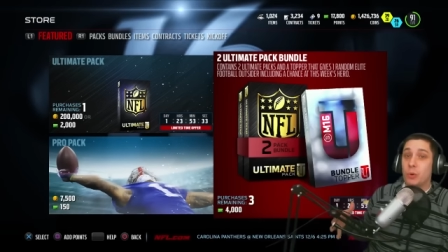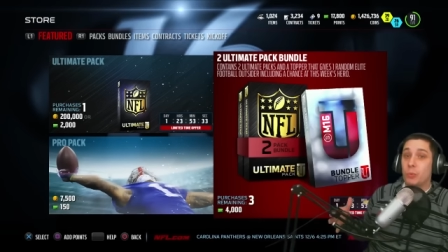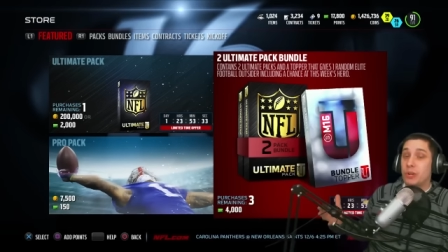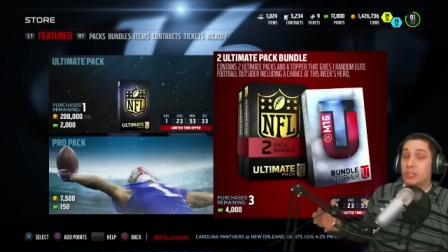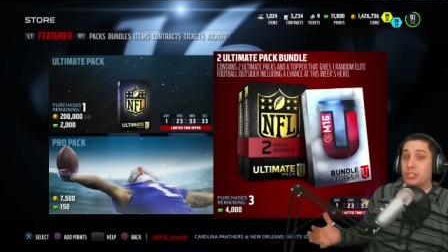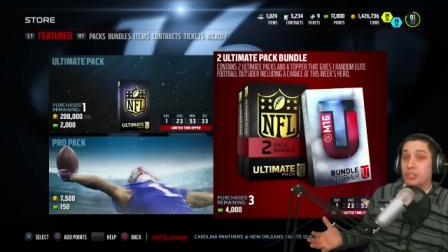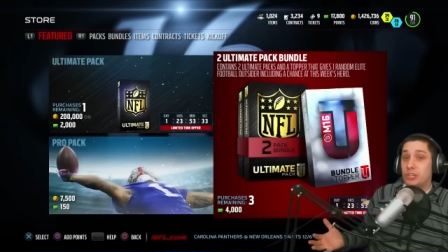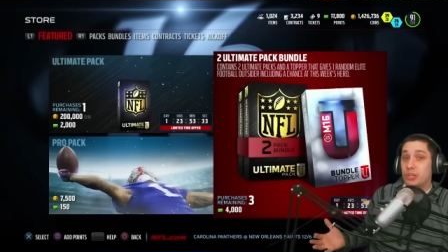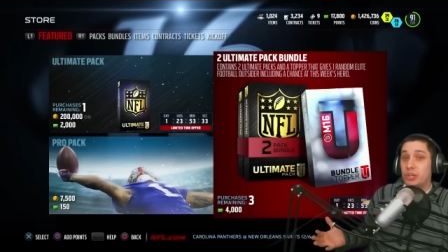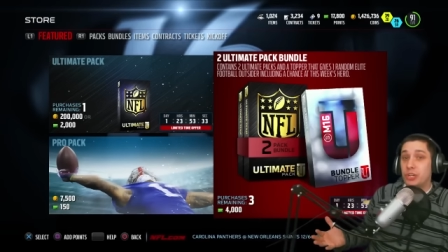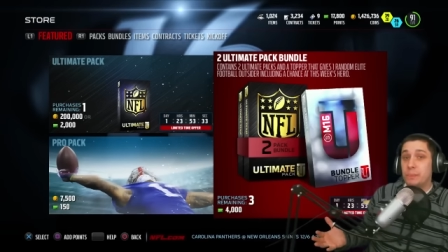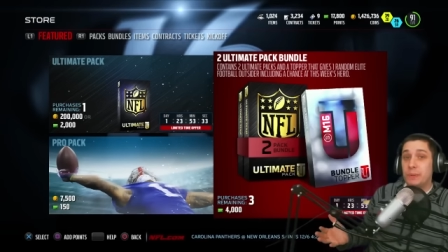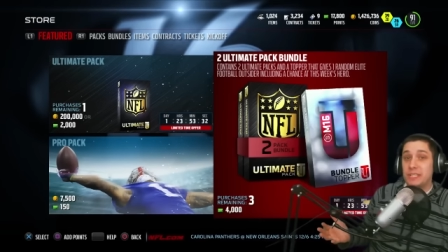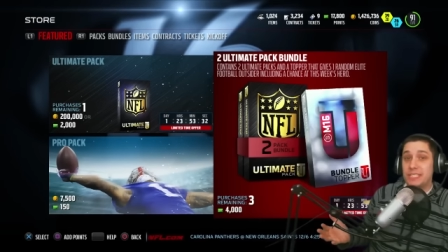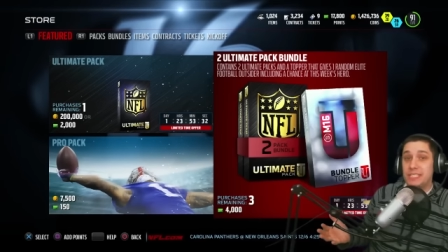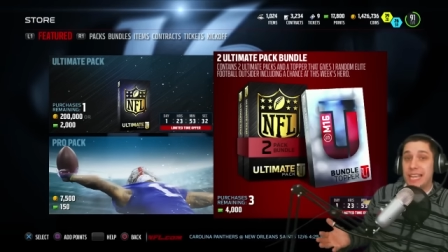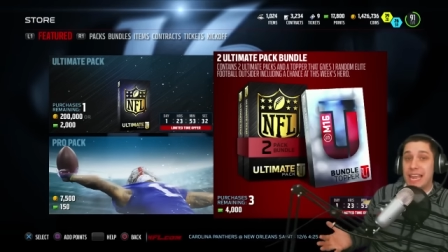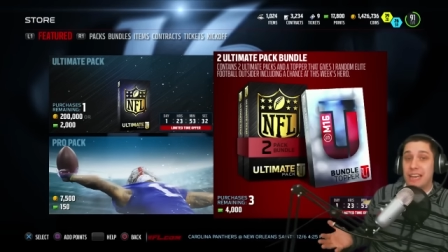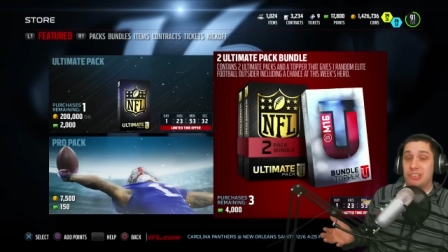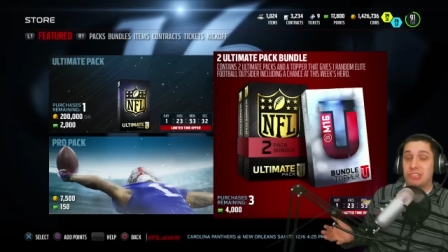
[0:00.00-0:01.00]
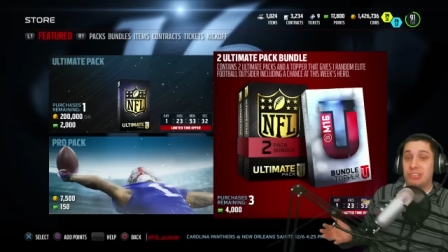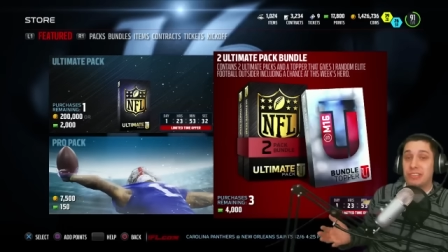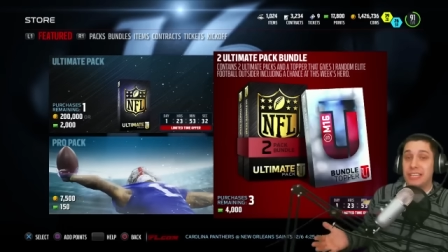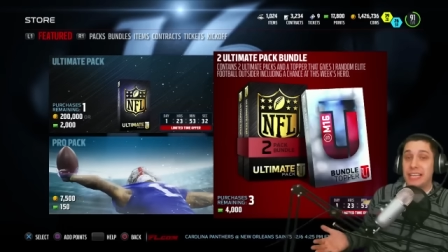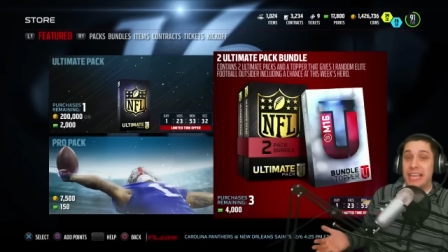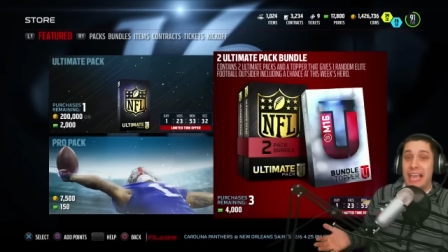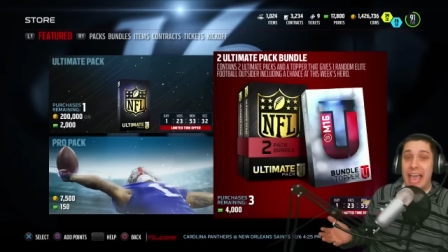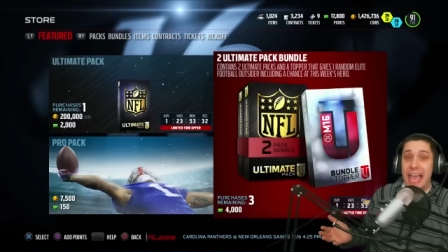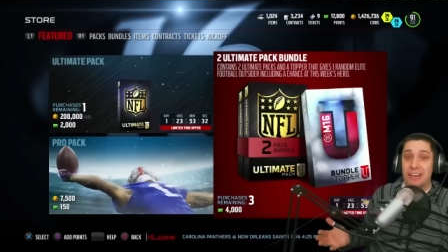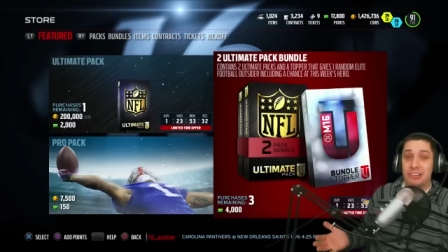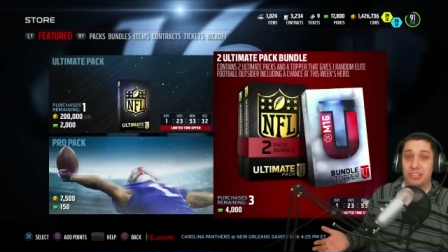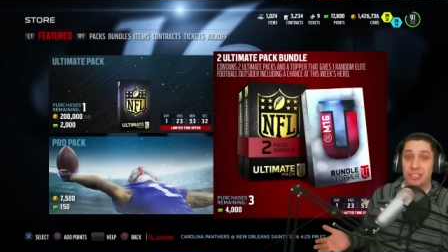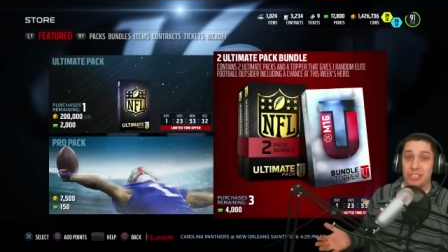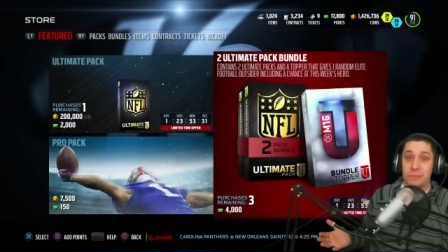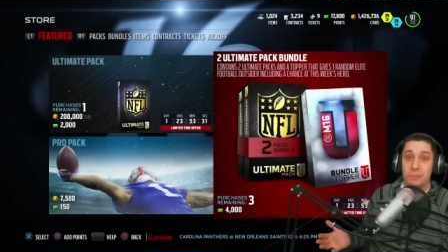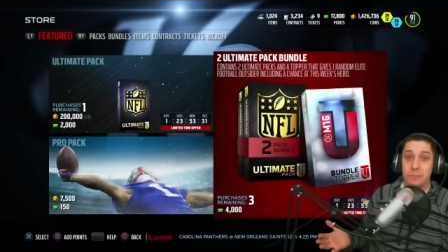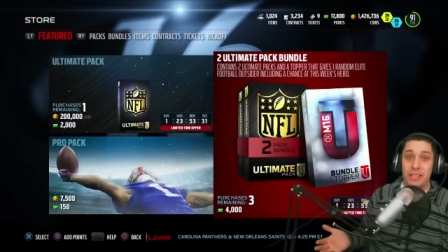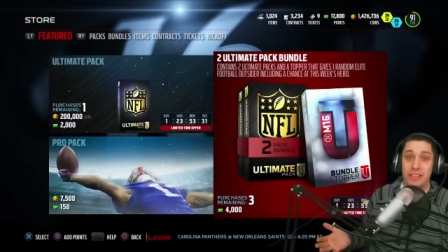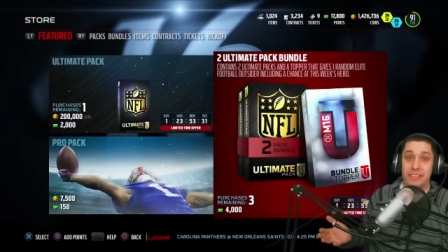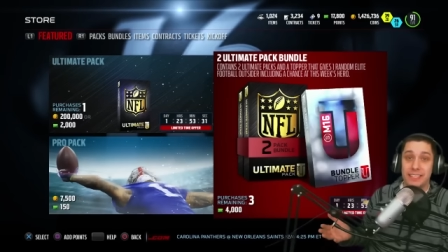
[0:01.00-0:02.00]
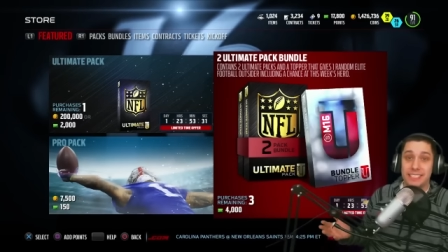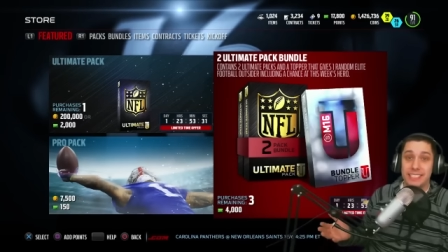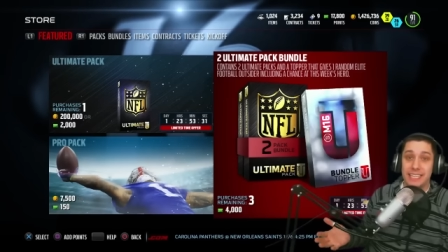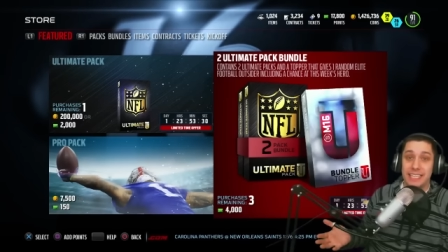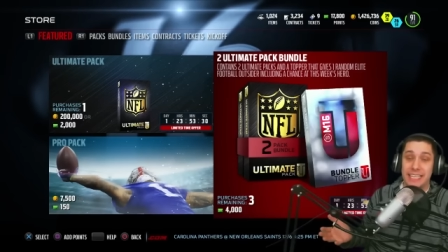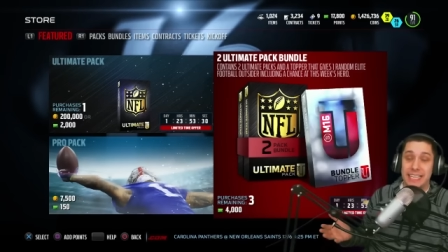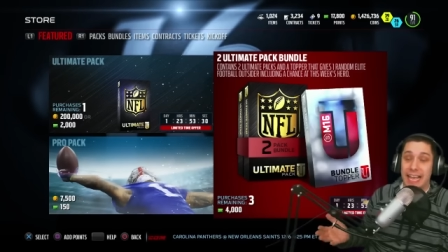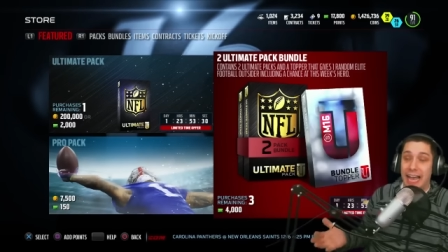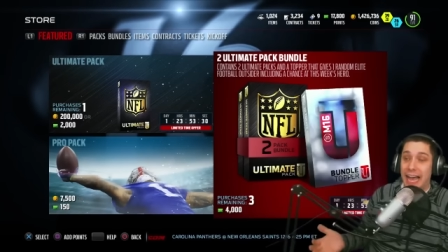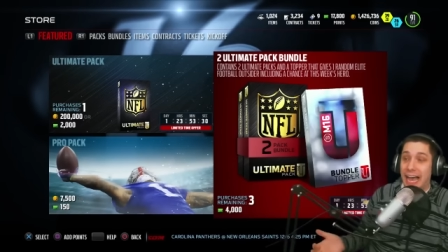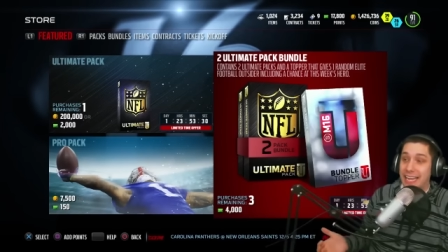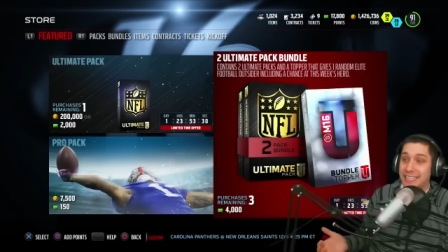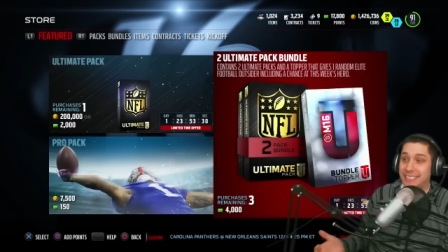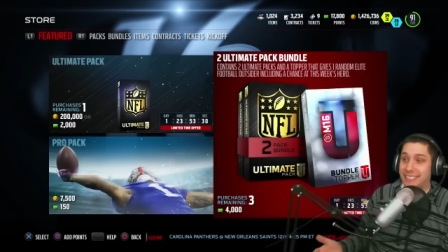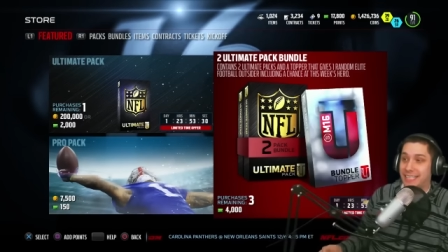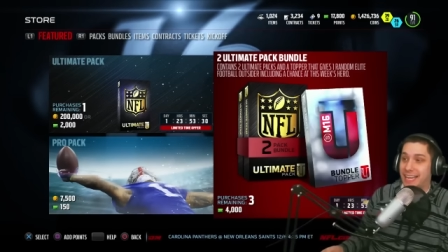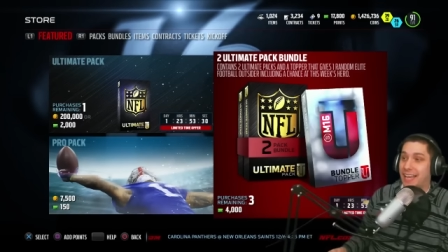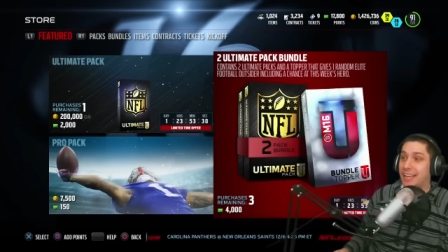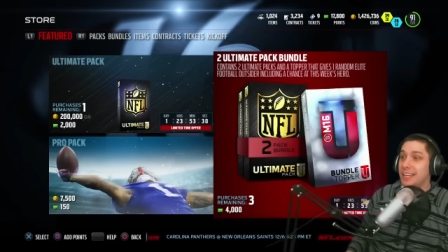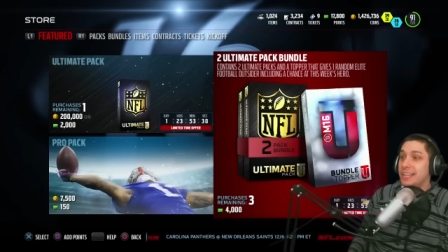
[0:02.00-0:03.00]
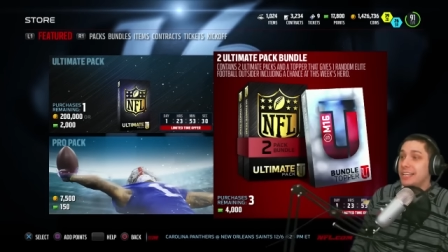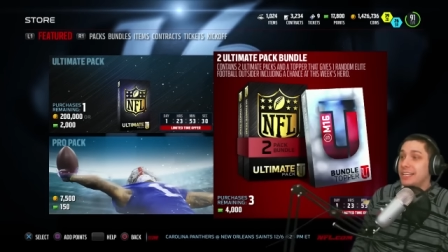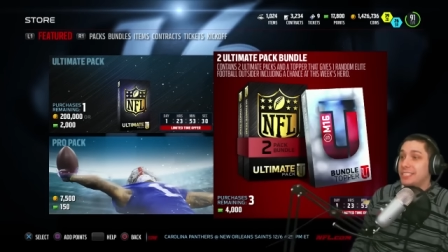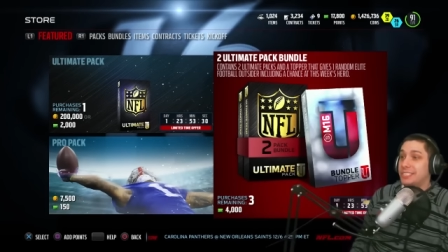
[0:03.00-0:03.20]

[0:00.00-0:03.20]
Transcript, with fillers: which could potentially actually be the Ziggy Ansah.